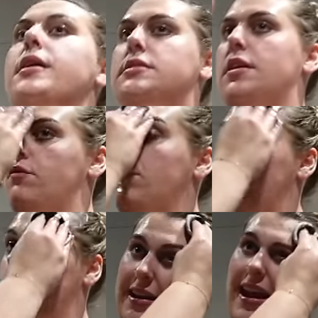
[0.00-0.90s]
person in the
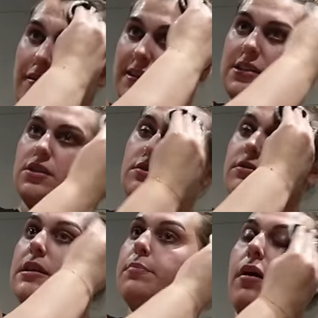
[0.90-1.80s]
room. Now, this doesn't
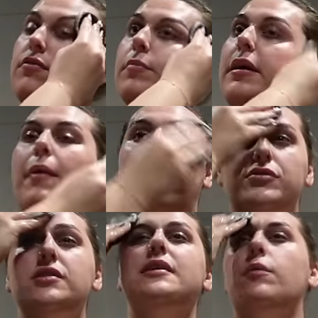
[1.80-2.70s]
really bother me, but I
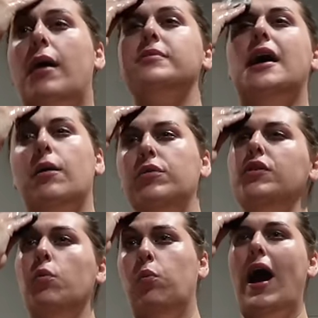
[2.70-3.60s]
was like, I
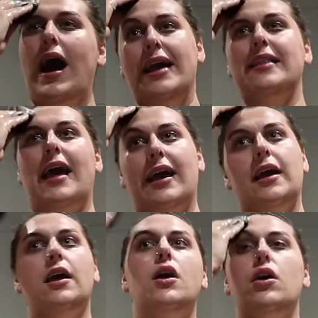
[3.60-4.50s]
wonder why,
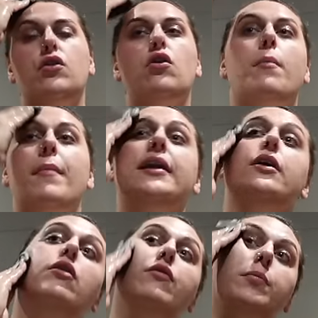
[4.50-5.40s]
like, not
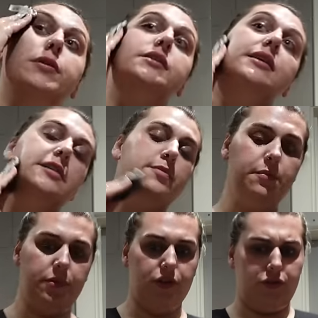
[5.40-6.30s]
many other plus-size
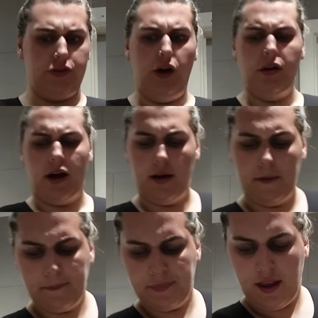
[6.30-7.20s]
people are doing yoga.